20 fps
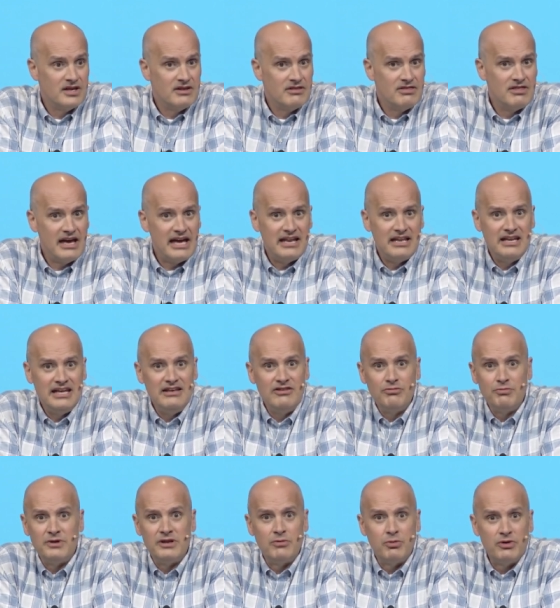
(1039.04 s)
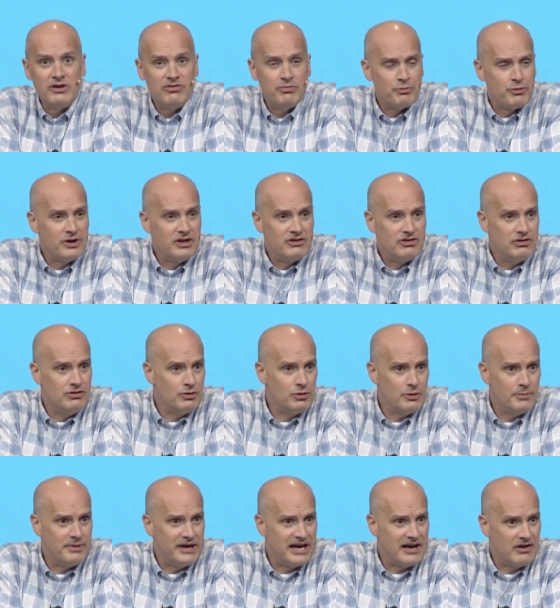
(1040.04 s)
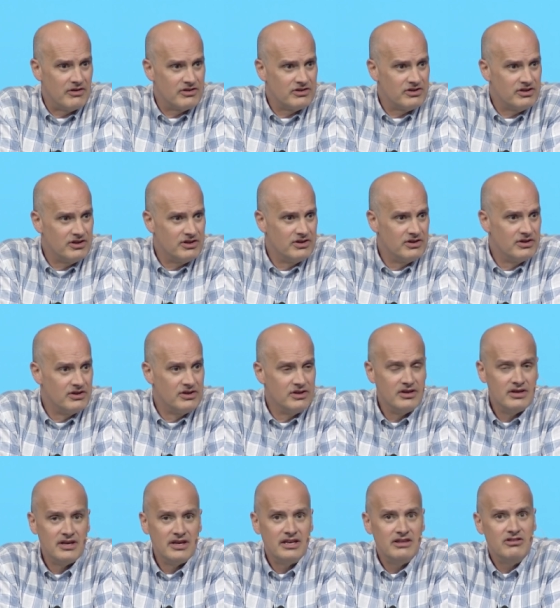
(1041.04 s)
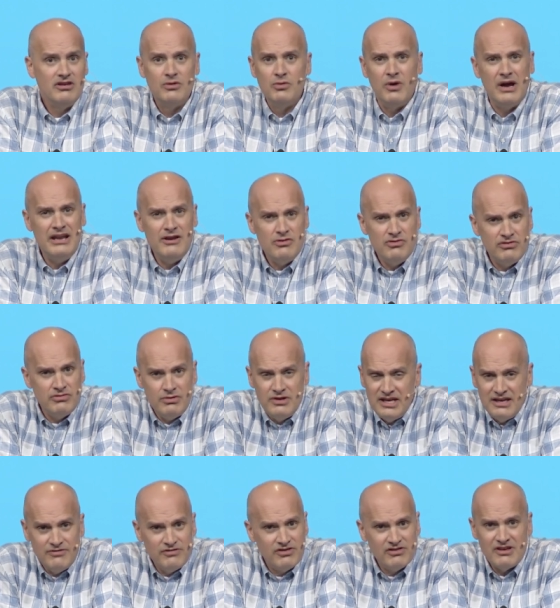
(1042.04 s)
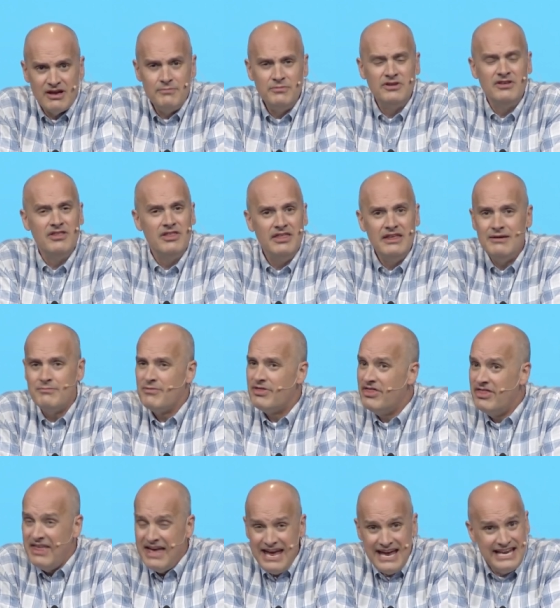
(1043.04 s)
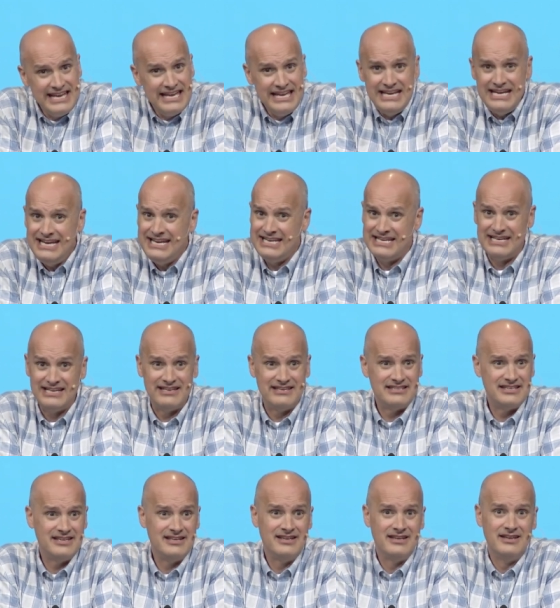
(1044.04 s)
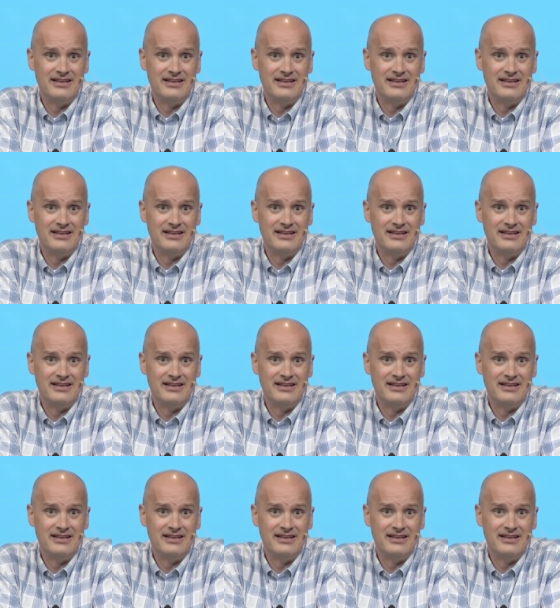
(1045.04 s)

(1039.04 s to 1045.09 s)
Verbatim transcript: that he's been whispering to you about, he said, why don't you give some to them? They need it.